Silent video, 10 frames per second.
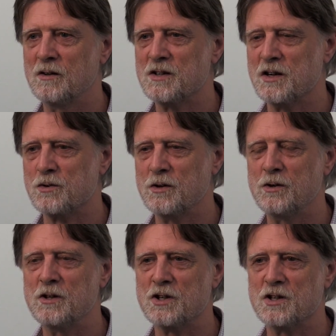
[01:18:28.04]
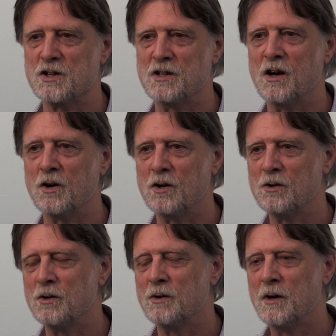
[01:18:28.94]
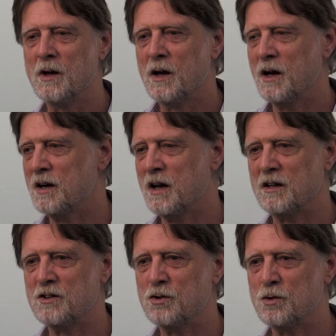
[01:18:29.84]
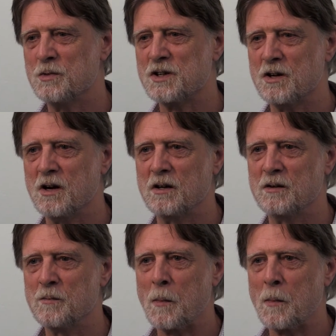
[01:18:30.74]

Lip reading: Central Union Church in Honolulu, and I had to do Messiah.